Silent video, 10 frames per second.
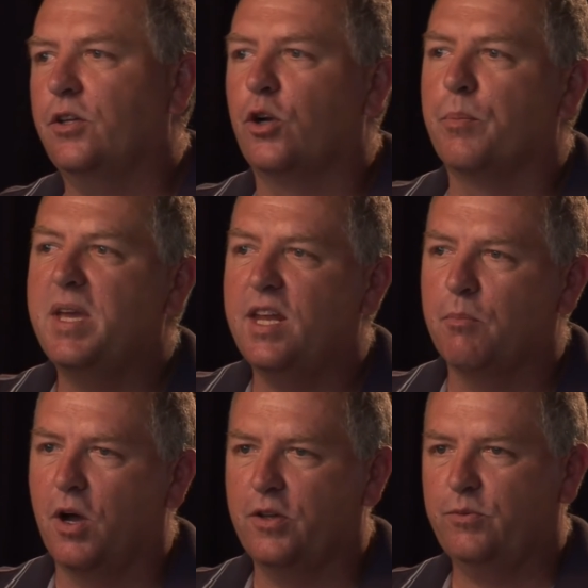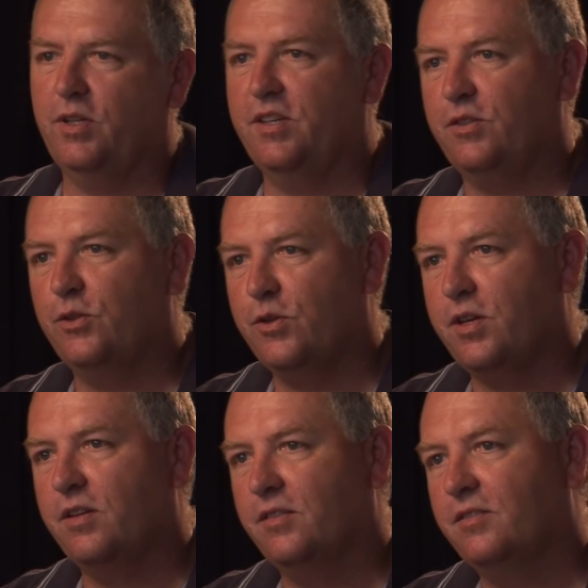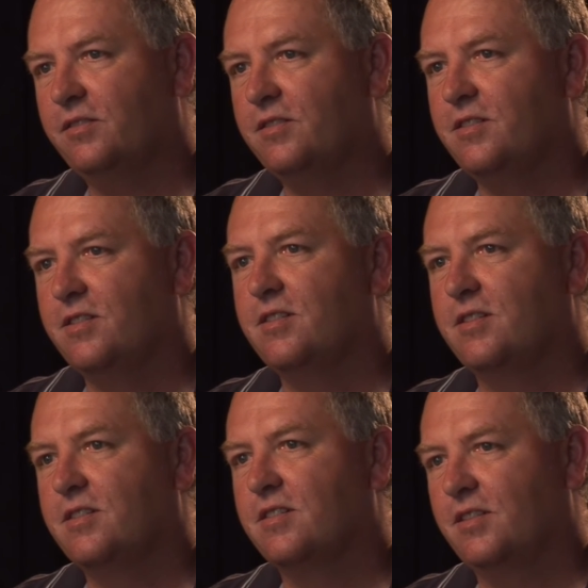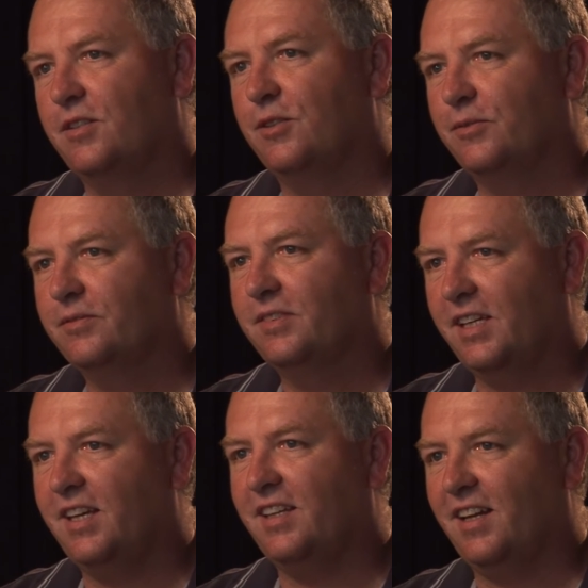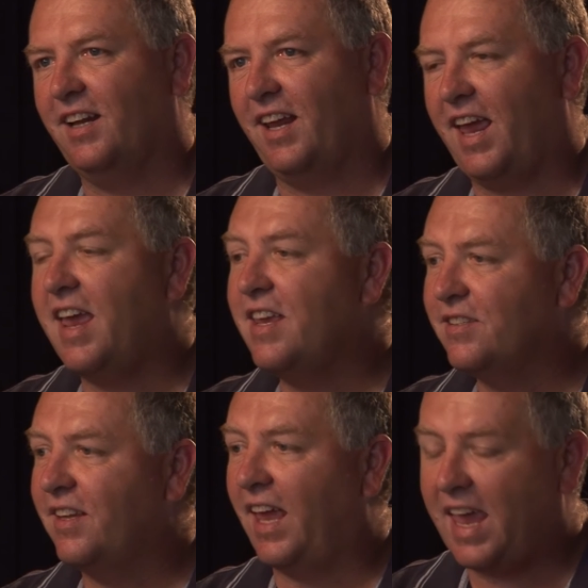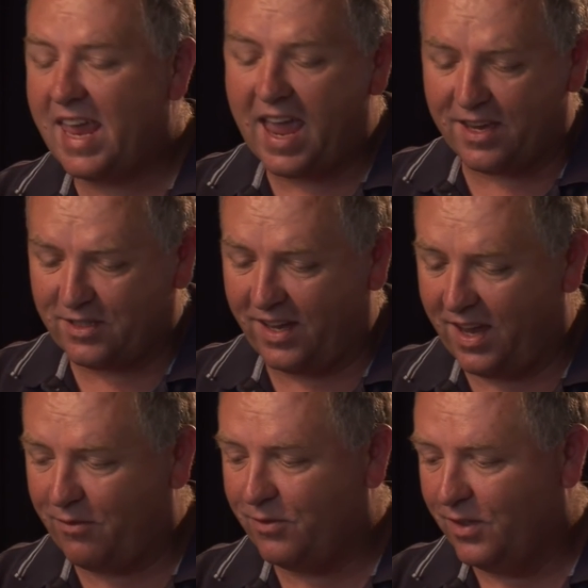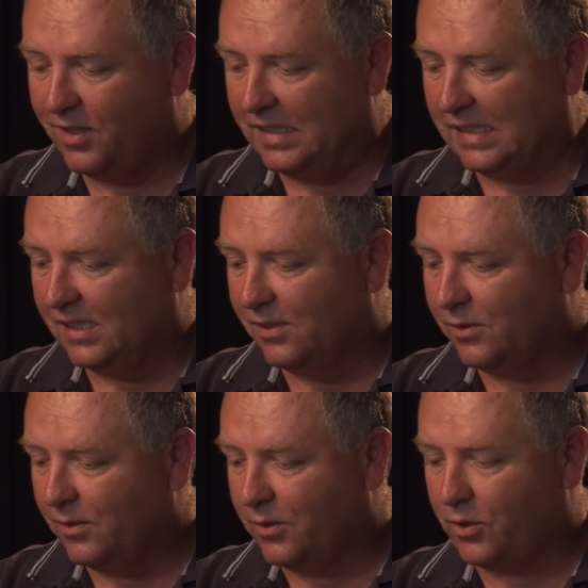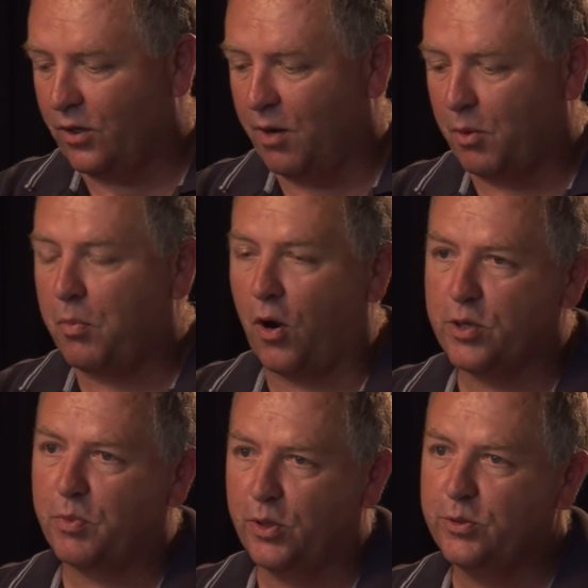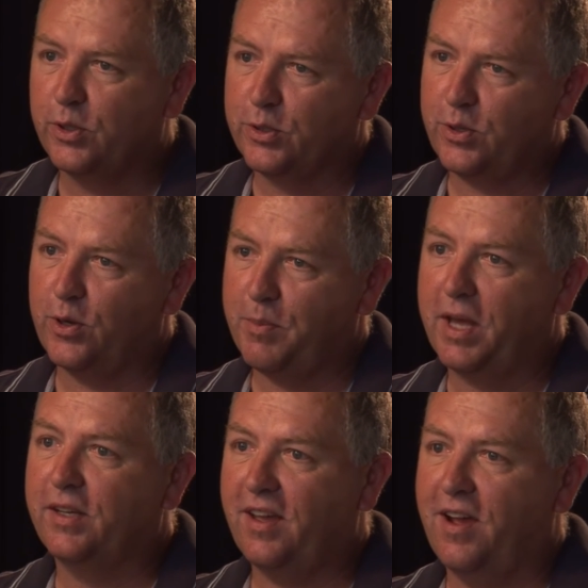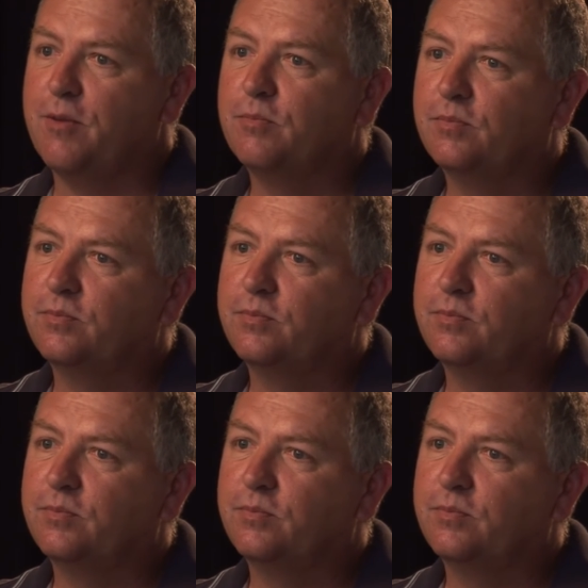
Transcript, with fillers: Your immediate boss would listen to you. You know, he has to have a certain number of parts produced in a certain amount of time.